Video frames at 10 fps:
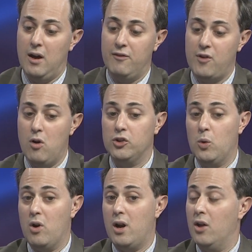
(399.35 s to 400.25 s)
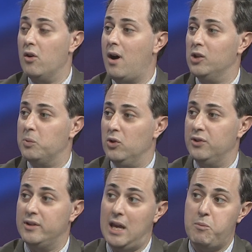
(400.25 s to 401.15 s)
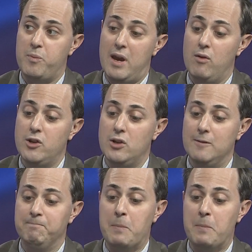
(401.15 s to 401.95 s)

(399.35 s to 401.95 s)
folks who are at other hospitals in the Tampa Bay region,